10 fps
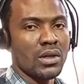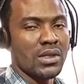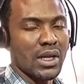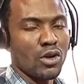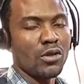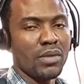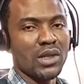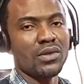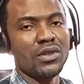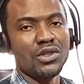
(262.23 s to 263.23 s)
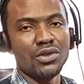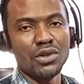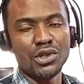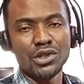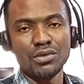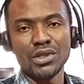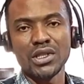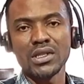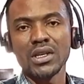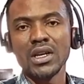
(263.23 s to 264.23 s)
the second part of the introduction,
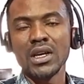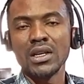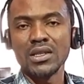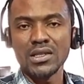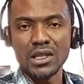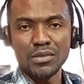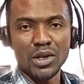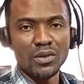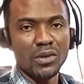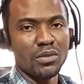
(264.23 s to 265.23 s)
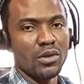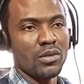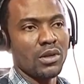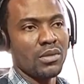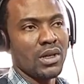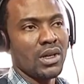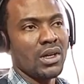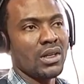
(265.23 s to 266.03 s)
which is the statement of the problem.